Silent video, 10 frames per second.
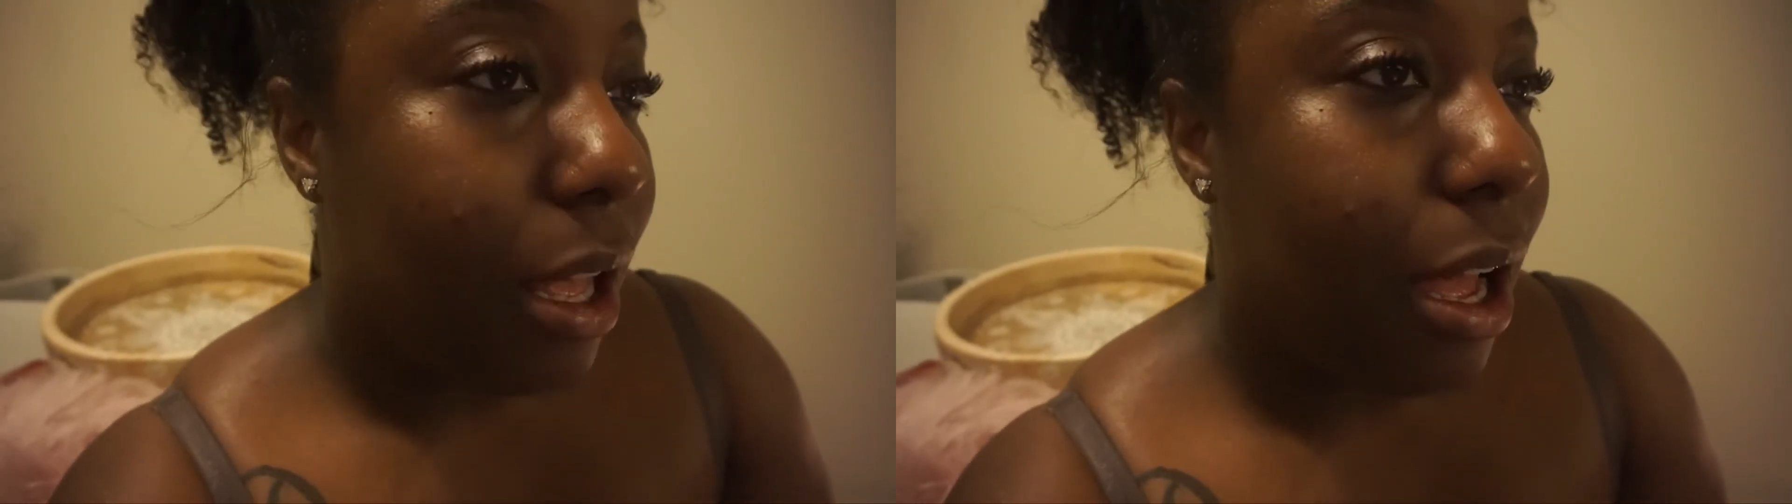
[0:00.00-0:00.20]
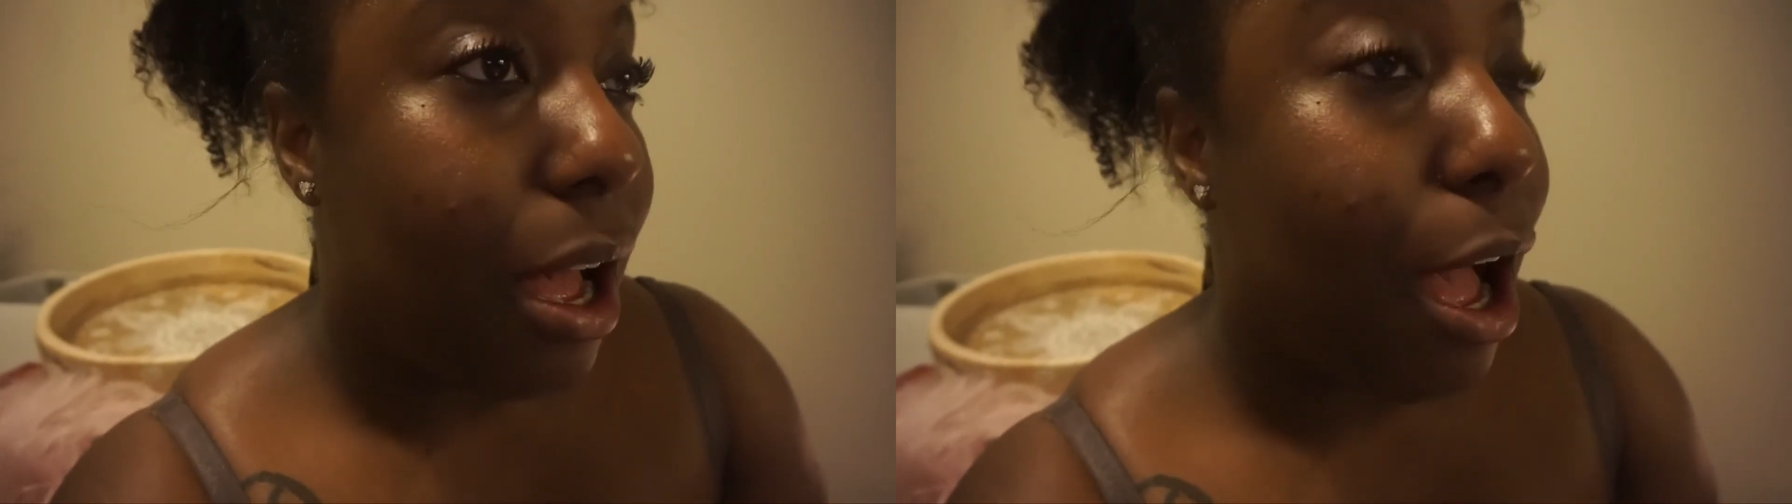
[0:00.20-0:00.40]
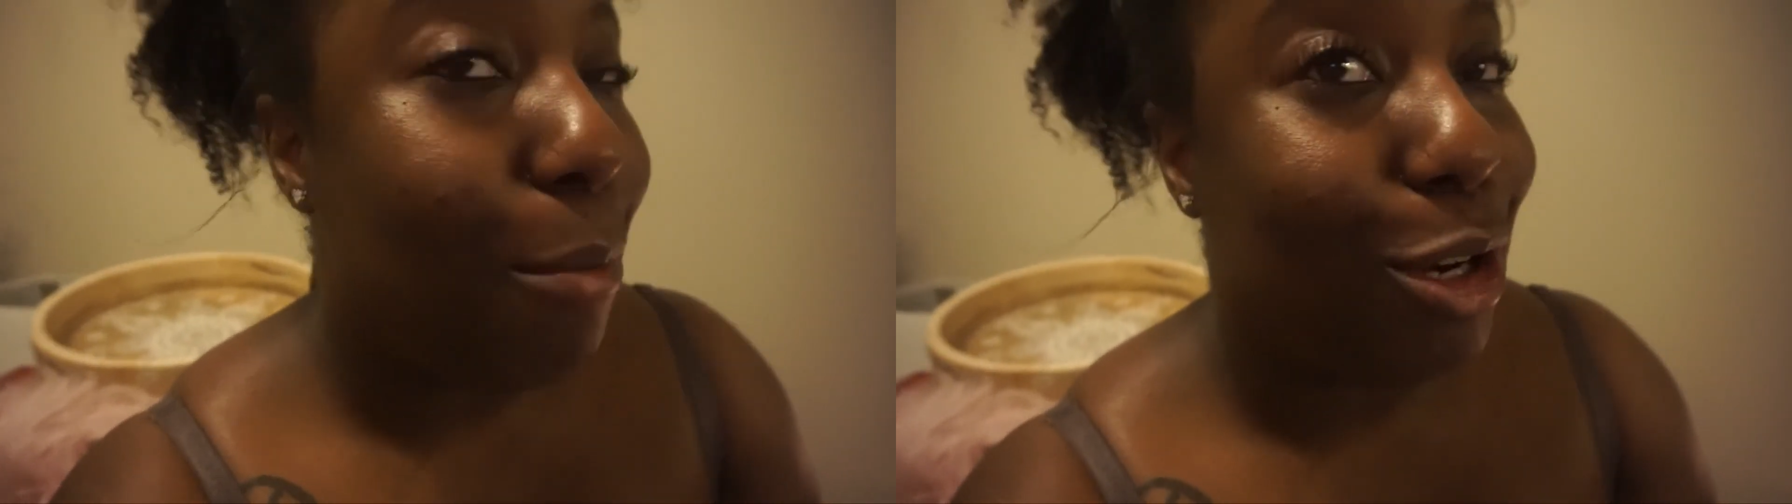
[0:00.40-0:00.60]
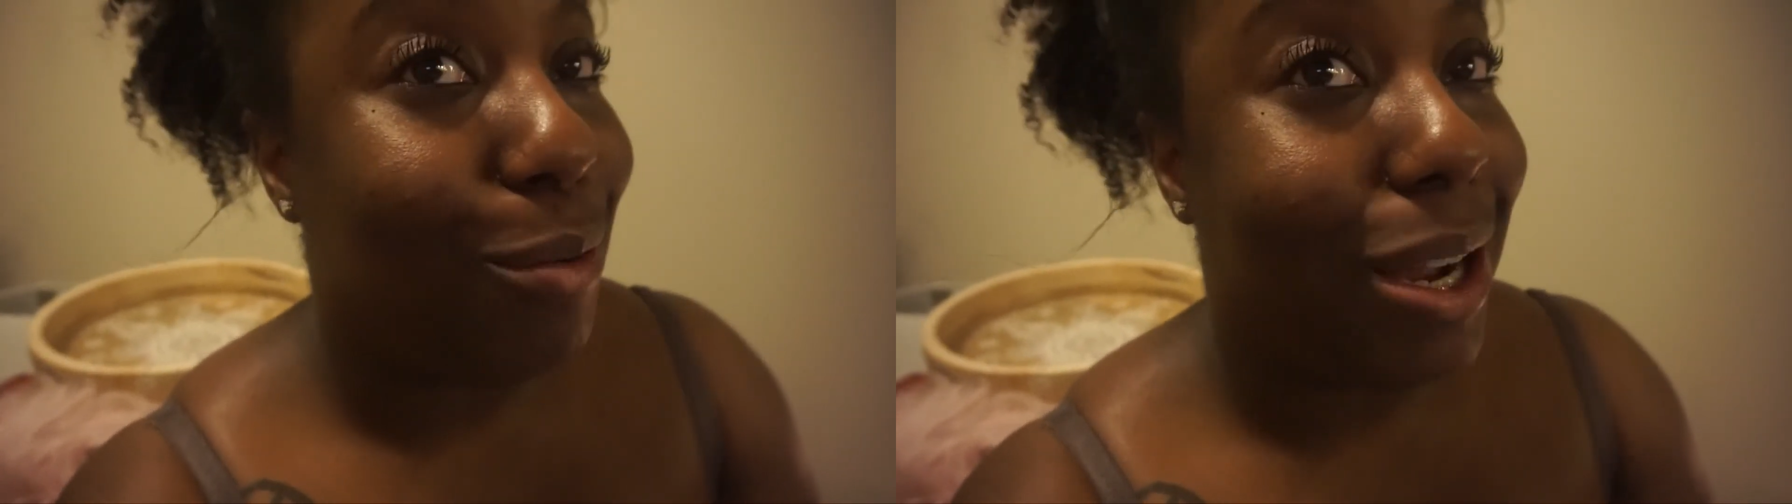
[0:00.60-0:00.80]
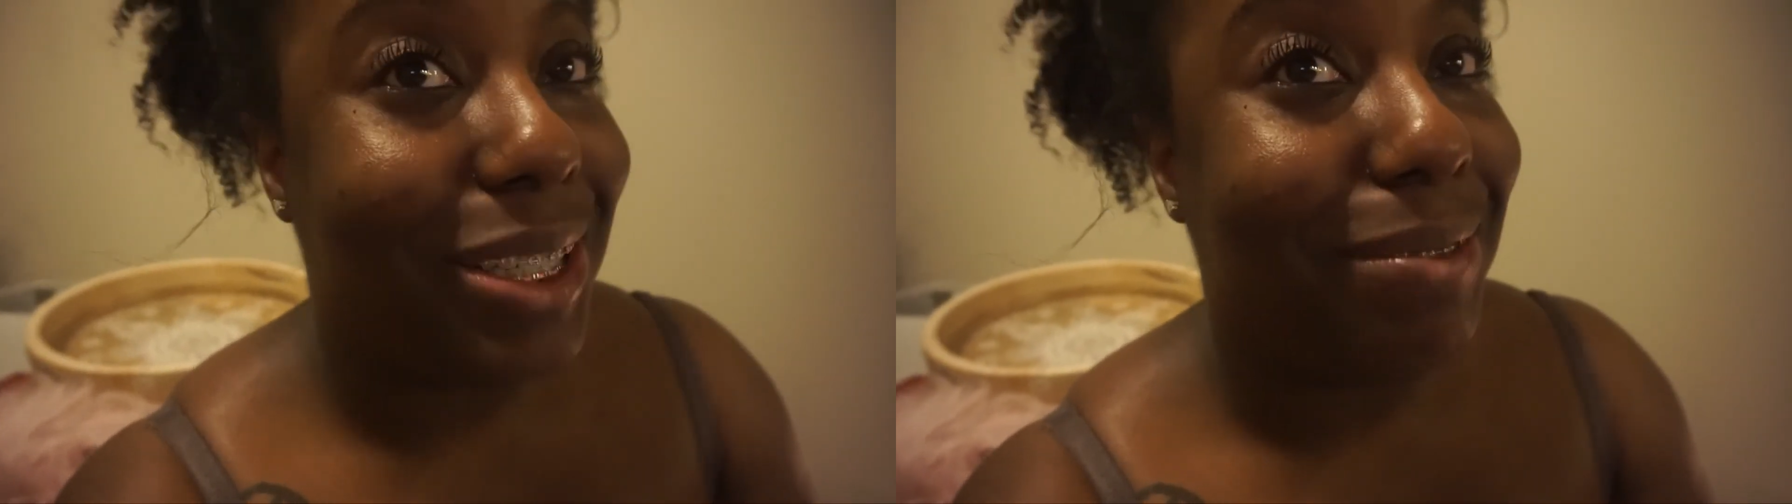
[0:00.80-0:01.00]
I'm gonna
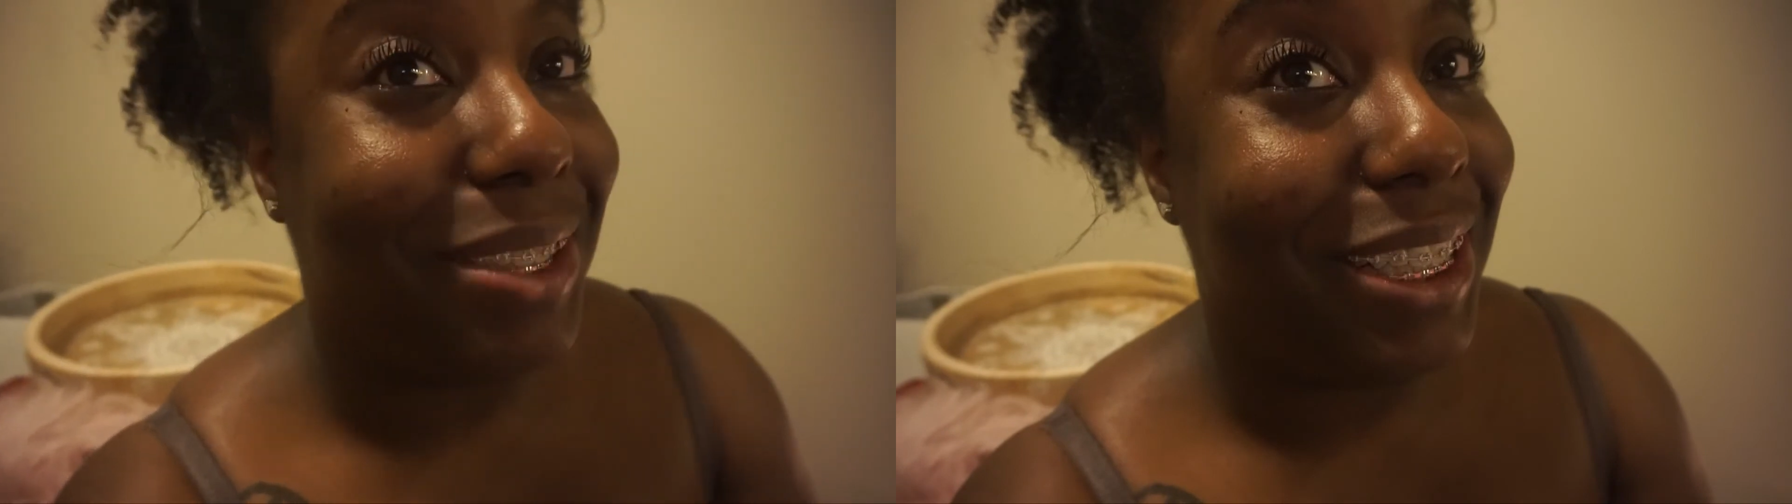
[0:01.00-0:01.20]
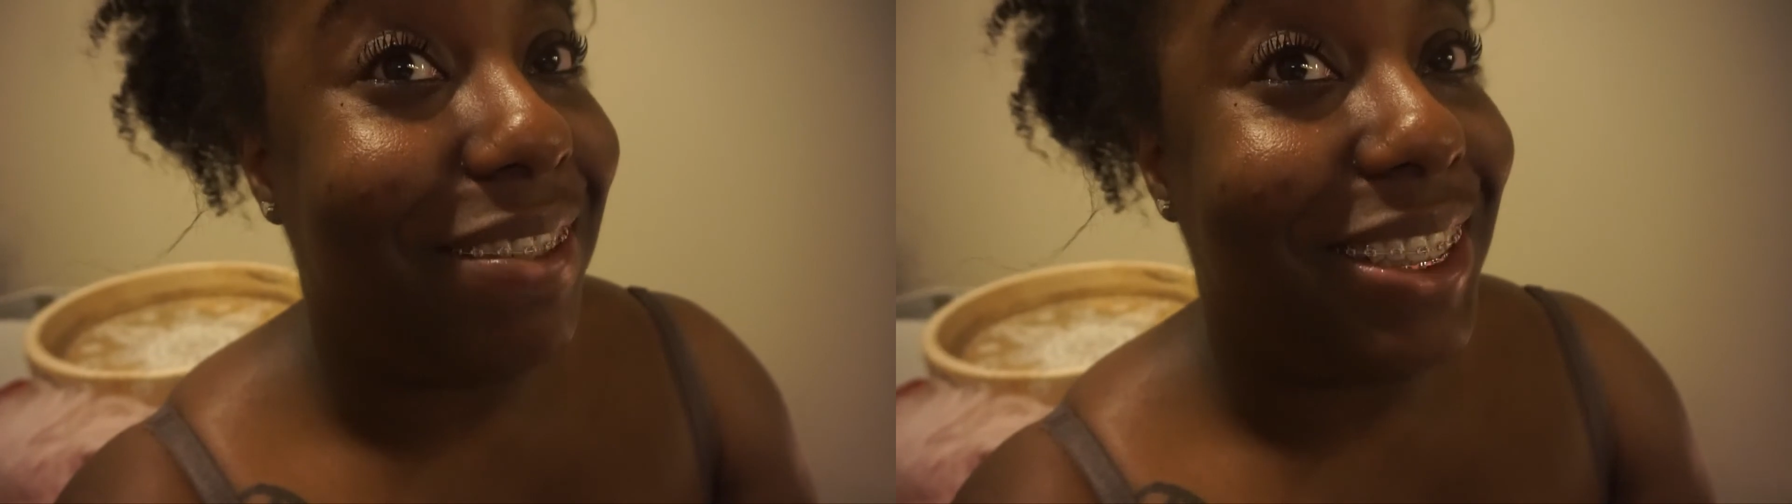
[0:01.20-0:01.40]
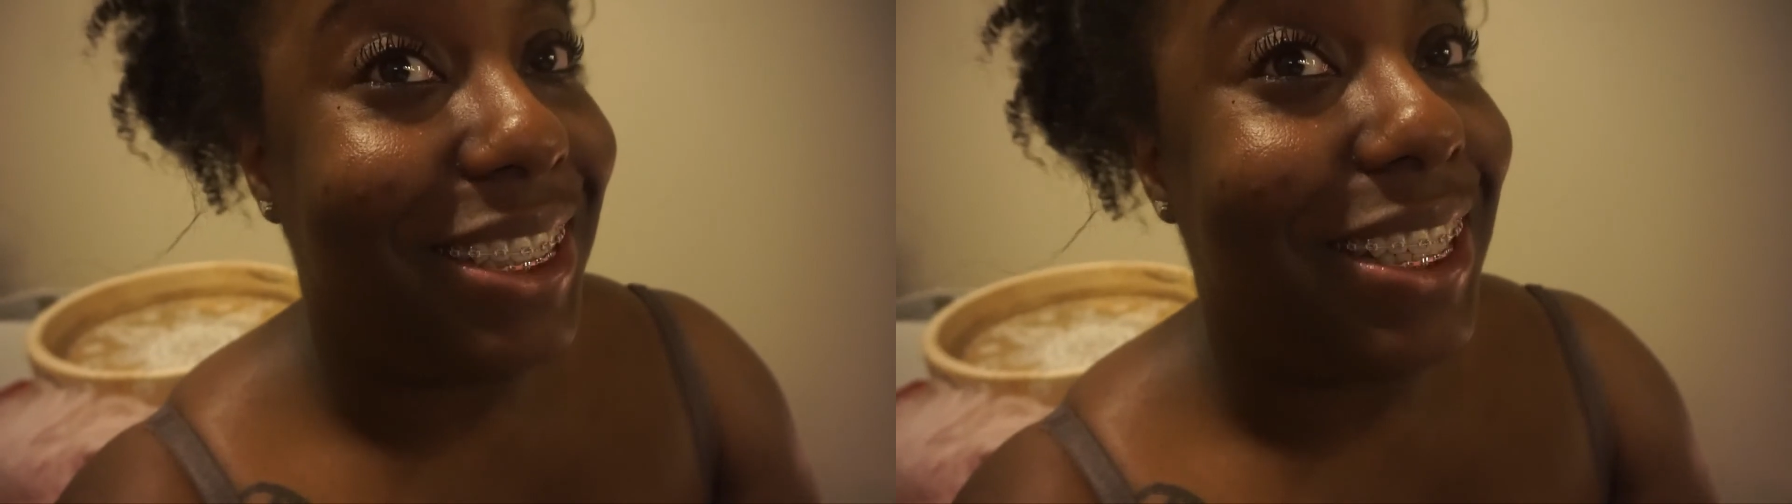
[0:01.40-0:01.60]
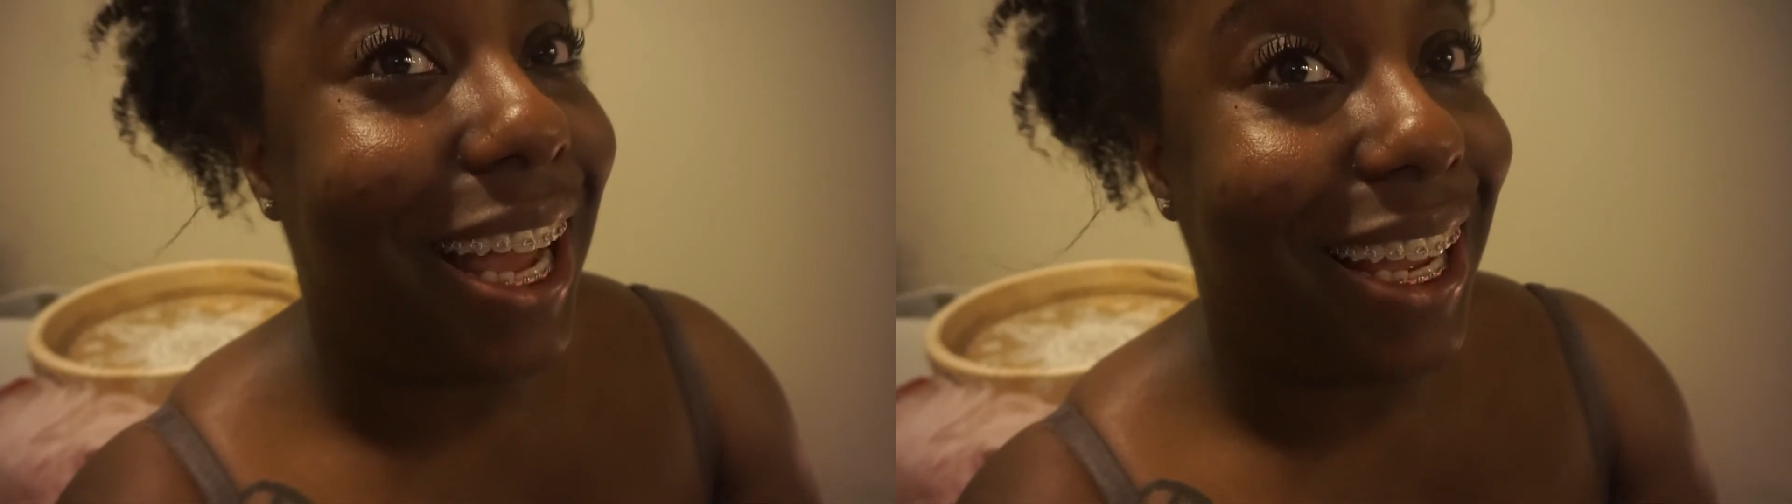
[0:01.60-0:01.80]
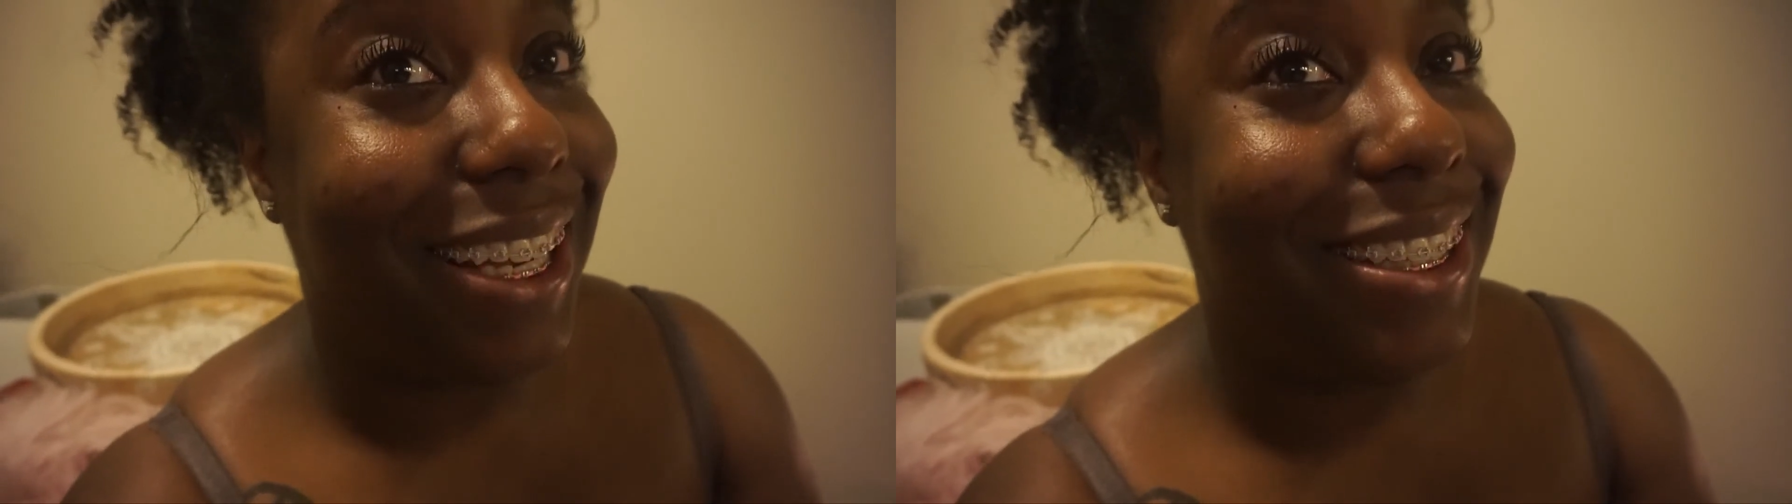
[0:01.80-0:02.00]
watch some TV tonight.